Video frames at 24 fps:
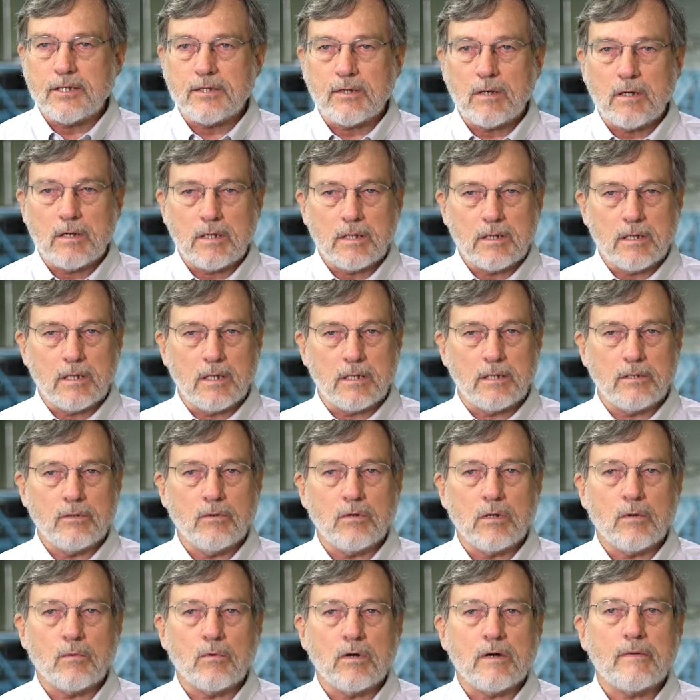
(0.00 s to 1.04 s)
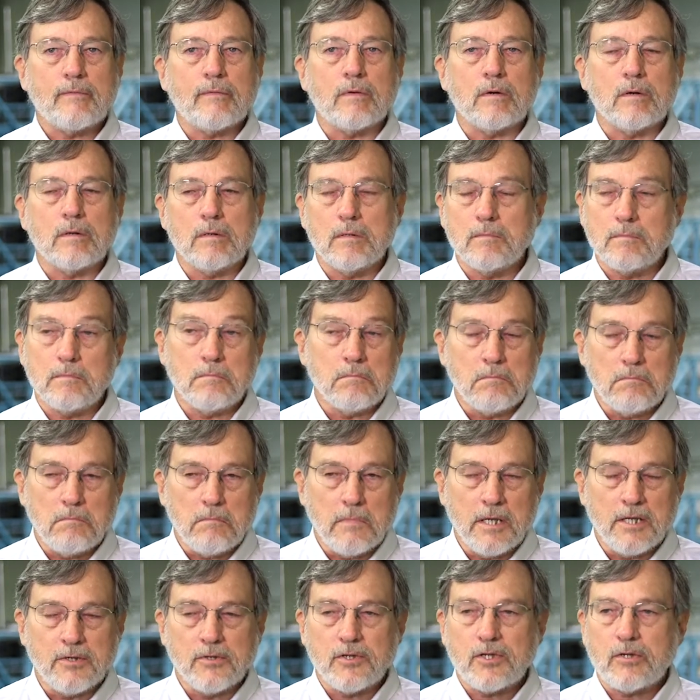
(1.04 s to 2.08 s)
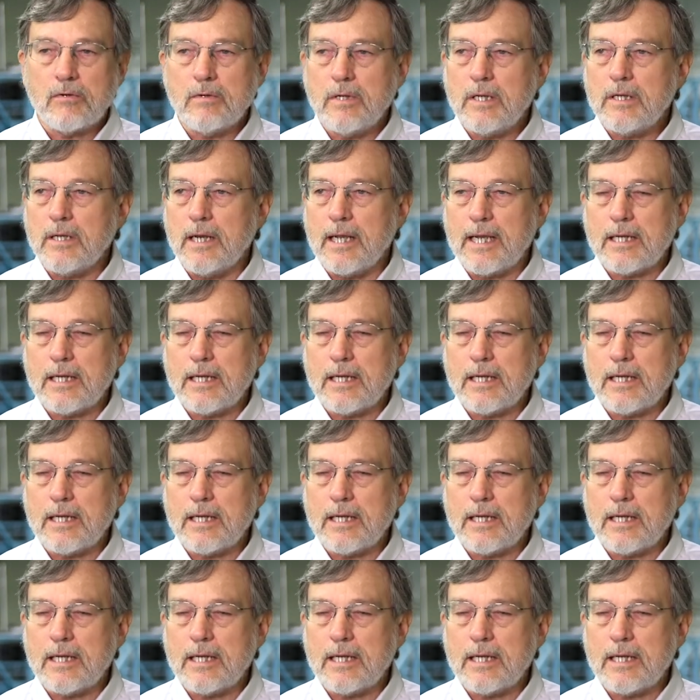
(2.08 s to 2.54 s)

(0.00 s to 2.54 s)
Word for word: started uh, doing work for industry and